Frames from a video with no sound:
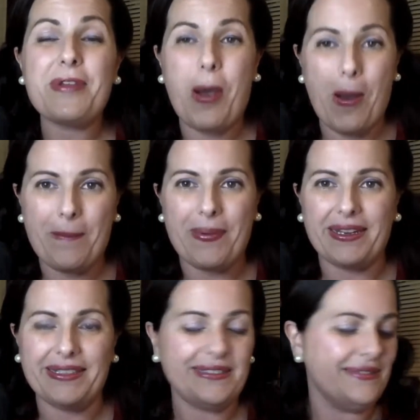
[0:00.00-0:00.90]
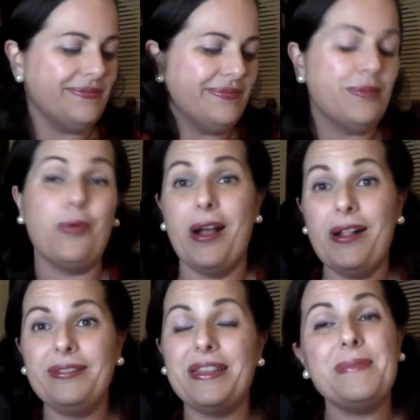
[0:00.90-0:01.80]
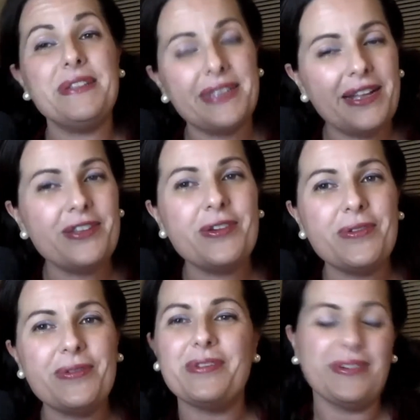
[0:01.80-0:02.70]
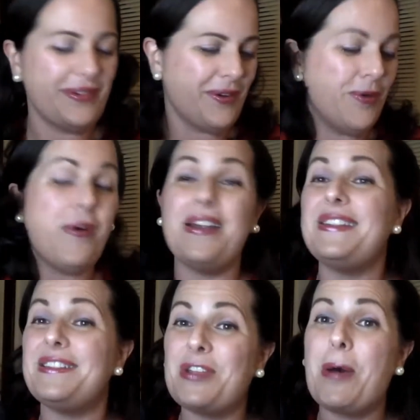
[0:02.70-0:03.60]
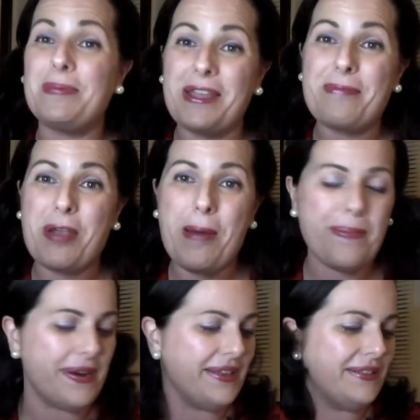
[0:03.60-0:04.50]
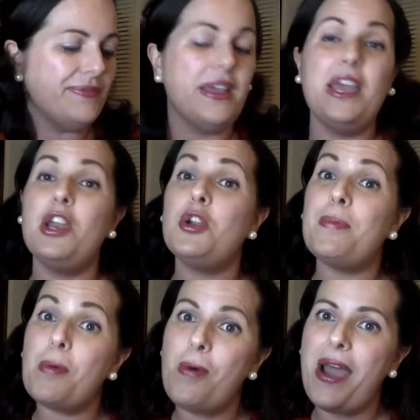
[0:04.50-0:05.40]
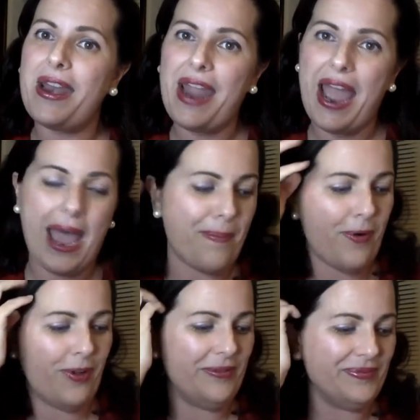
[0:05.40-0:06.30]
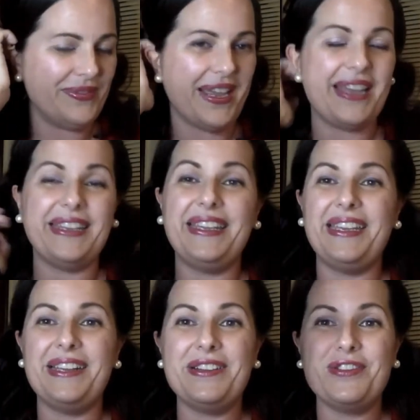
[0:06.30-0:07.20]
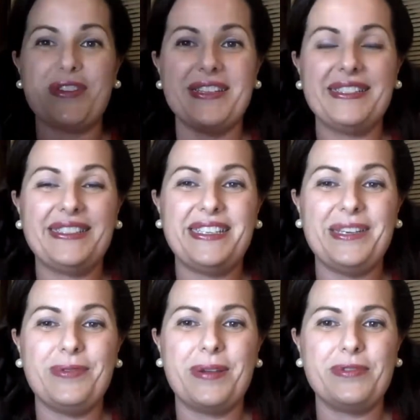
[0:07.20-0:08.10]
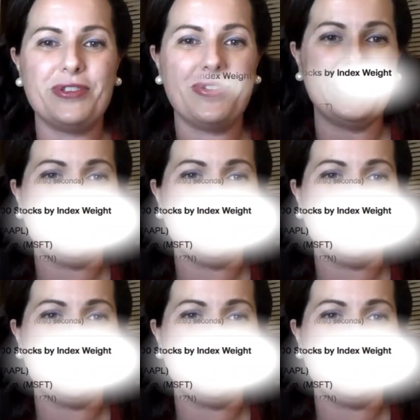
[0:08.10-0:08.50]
companies. Well, let me tell you who are the top 10 companies. Number 1, Apple. And here you can see what I'm showing in